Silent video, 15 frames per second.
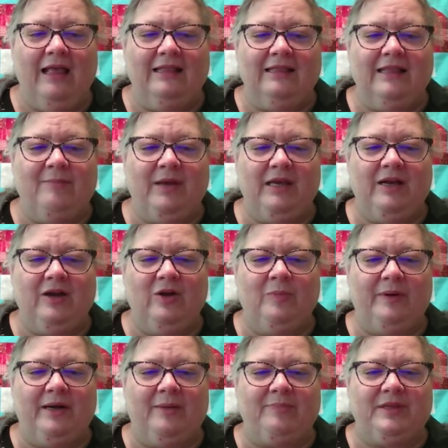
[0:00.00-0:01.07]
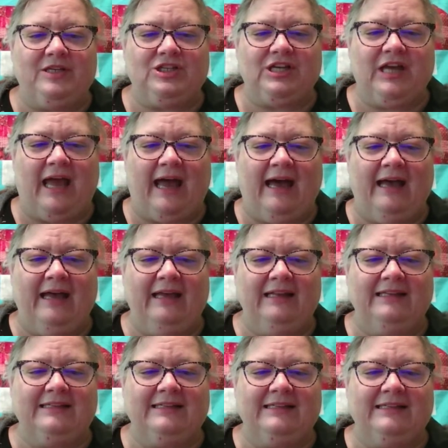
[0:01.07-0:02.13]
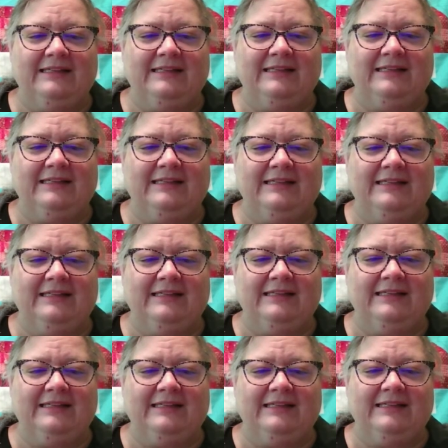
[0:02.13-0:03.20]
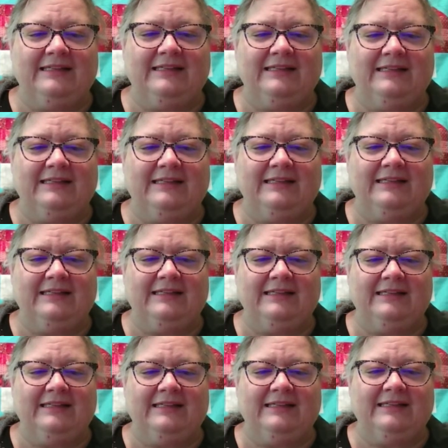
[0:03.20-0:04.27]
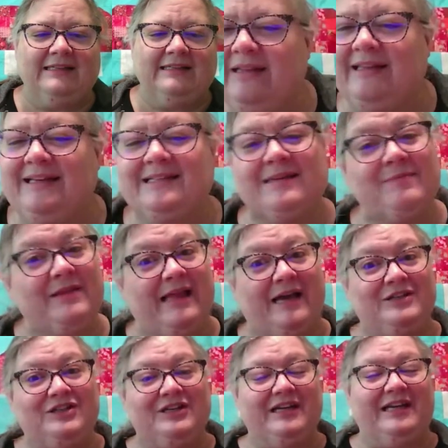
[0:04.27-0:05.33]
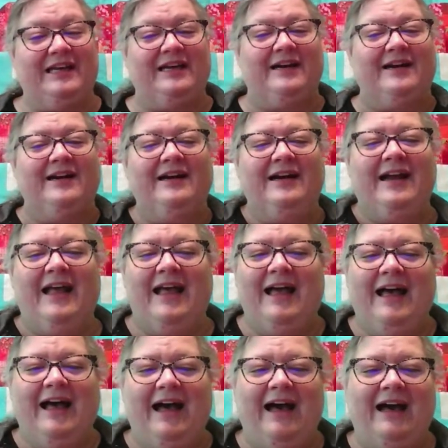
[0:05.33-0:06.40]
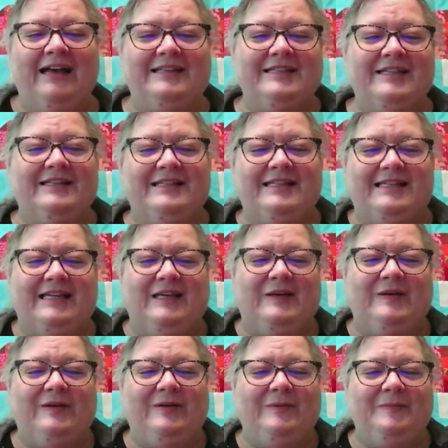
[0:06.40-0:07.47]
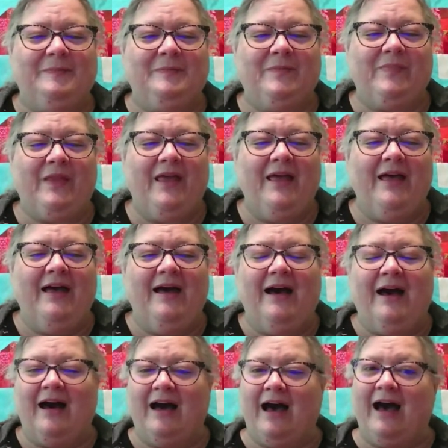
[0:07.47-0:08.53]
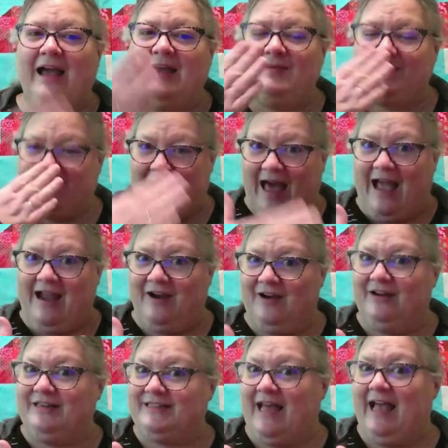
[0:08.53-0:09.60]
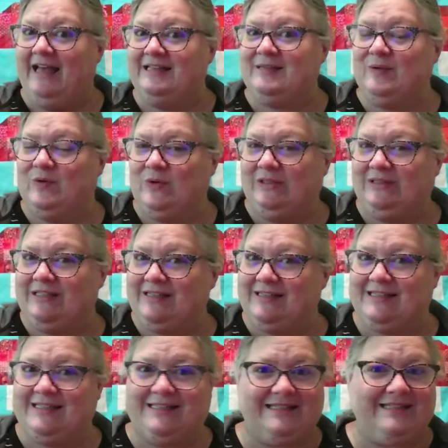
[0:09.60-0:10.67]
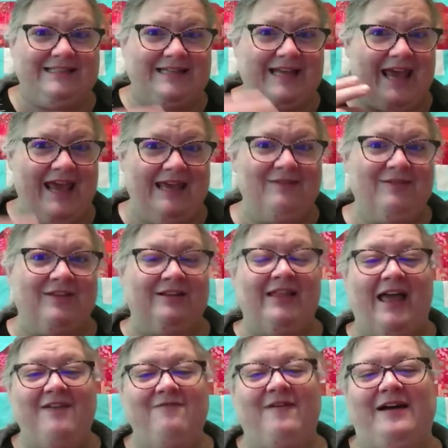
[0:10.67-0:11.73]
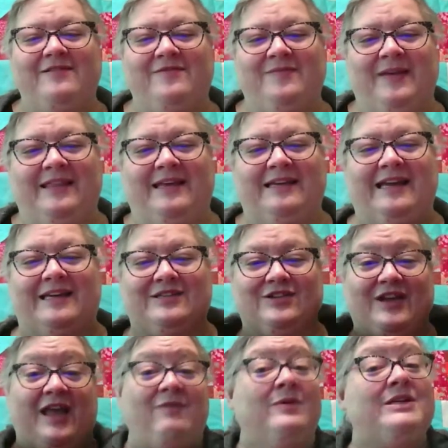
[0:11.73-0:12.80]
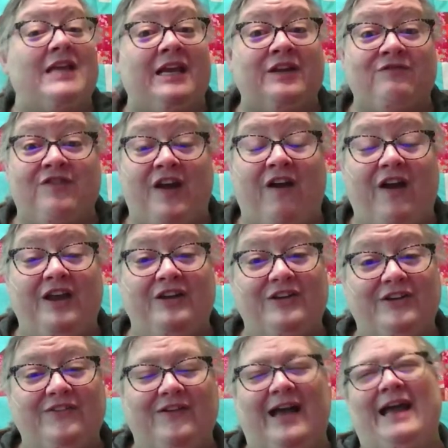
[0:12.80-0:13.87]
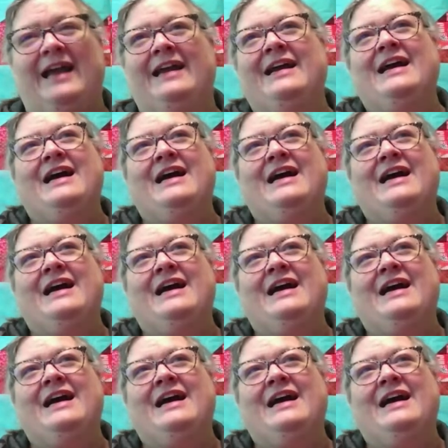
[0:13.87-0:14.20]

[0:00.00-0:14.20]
Let me open up the chat. Let's see. We have Liz. Hello, everyone. Liz, I'm glad you're here. It's good to see you. I am tired because I had some quilters take the life out of me that yesterday, which in a very good way.